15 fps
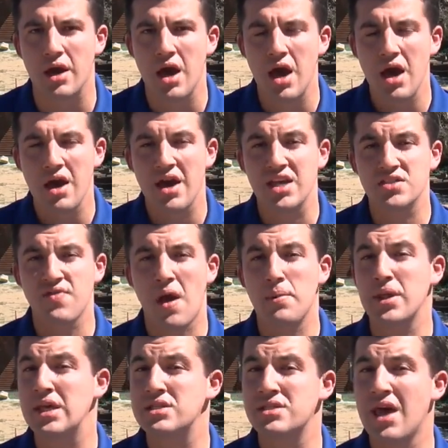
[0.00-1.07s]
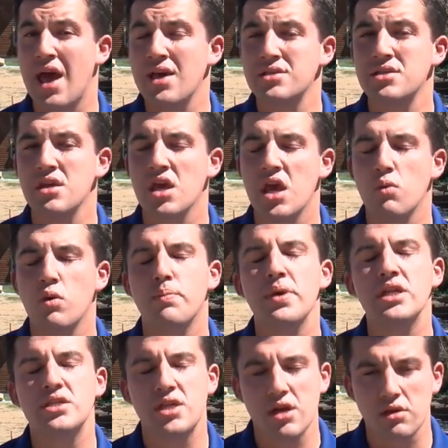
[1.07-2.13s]
His family says he will be
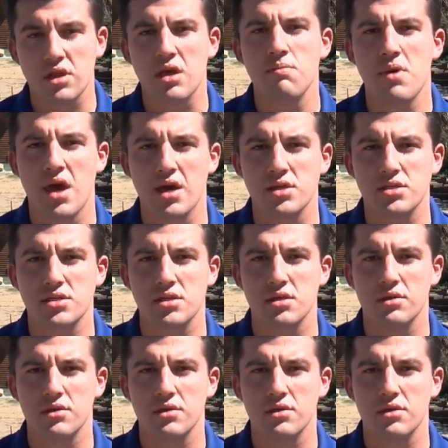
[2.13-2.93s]
dearly missed.